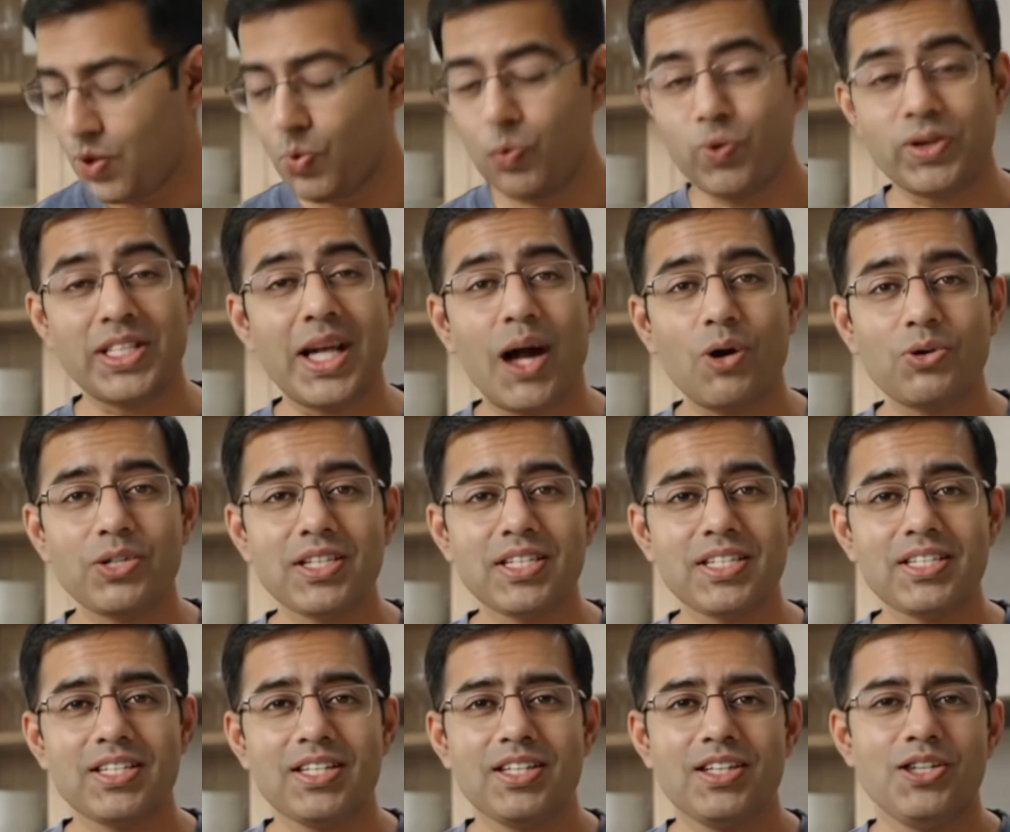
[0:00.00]
Without
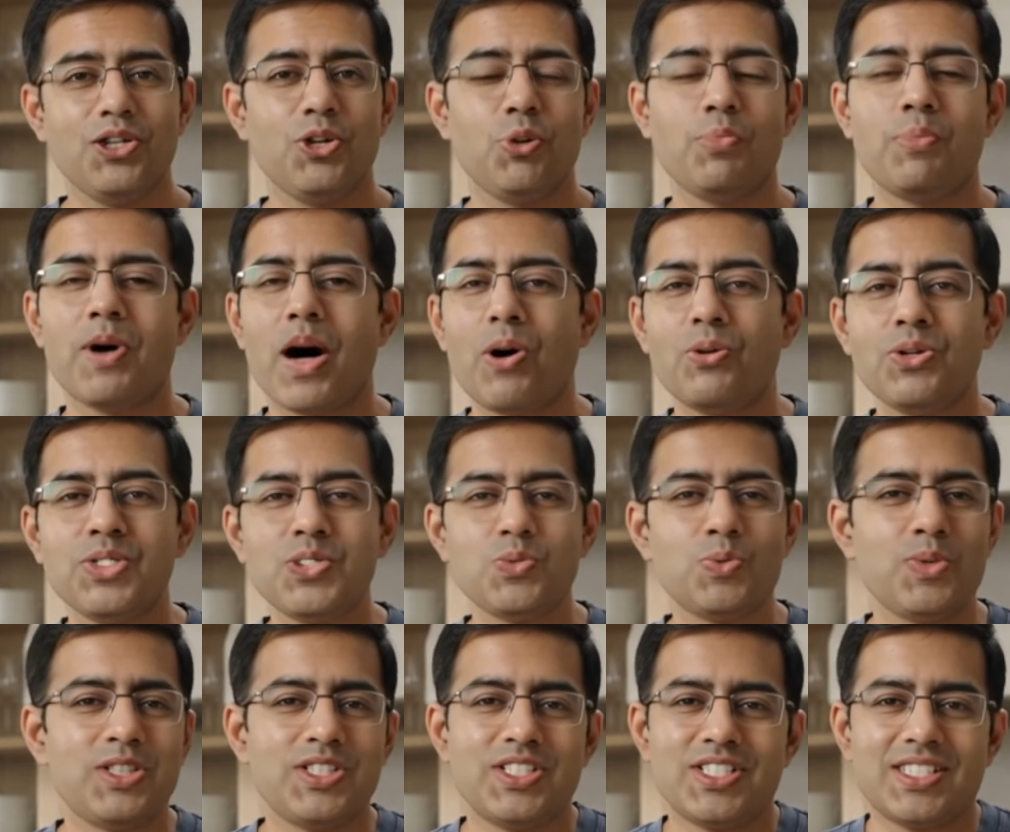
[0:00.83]
it, your brownies
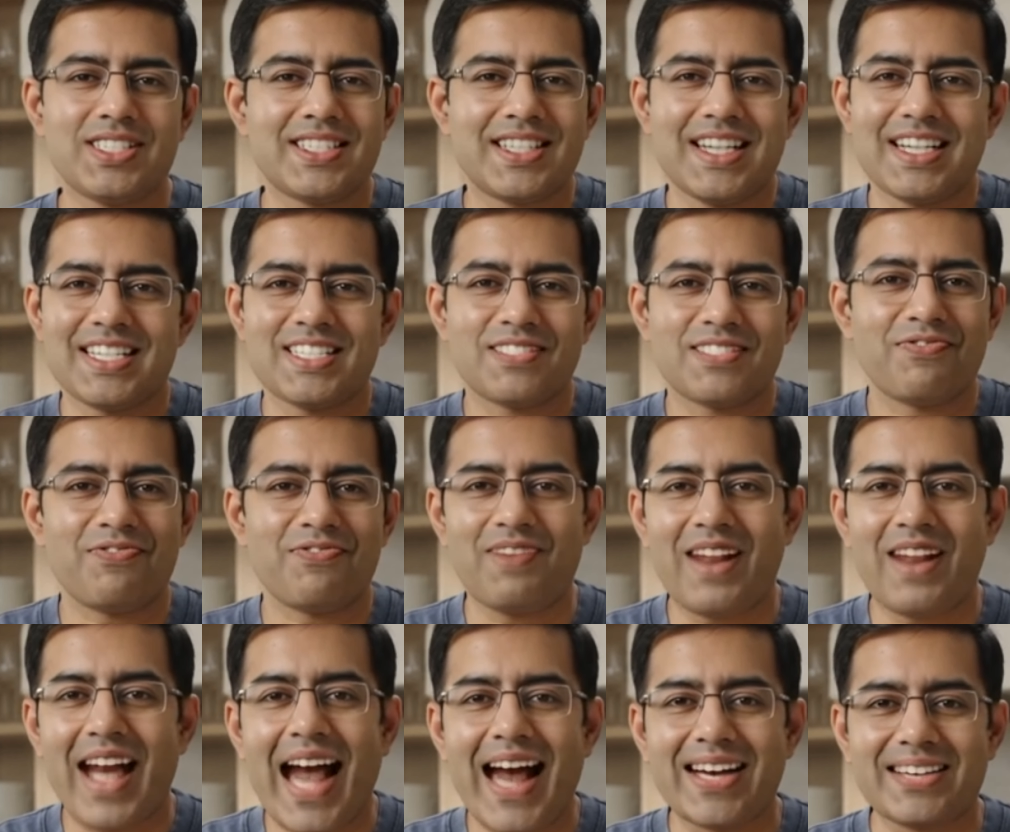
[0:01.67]
will just taste
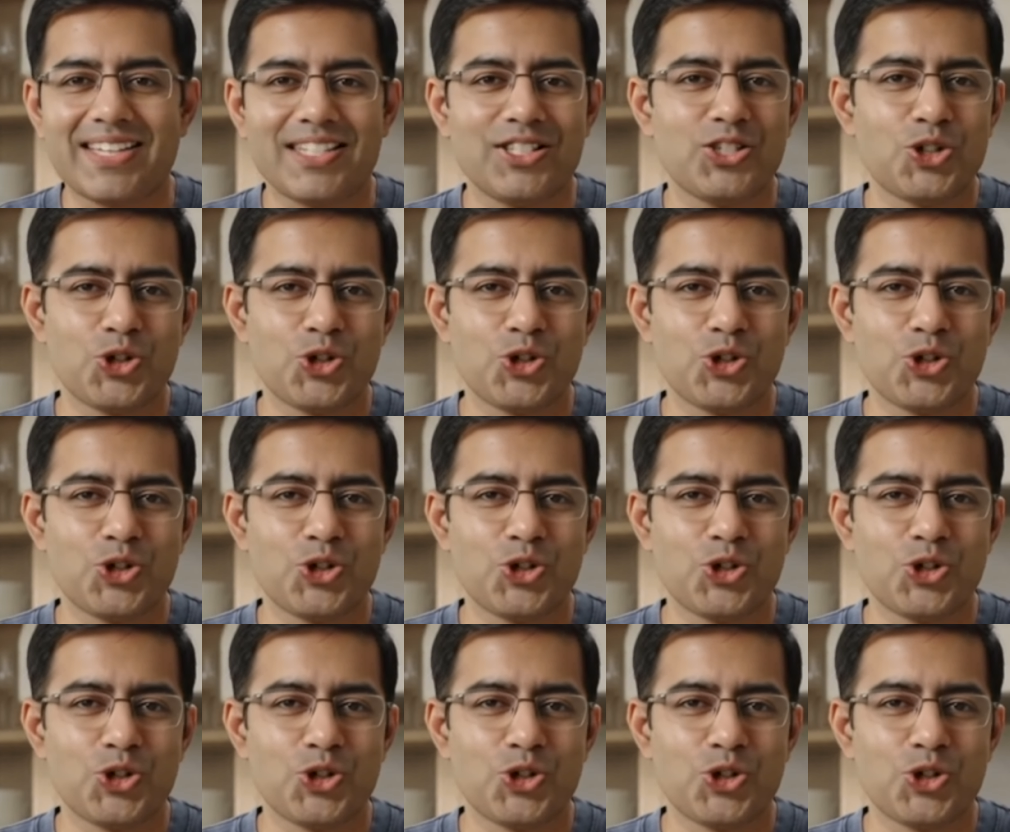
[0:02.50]
flat and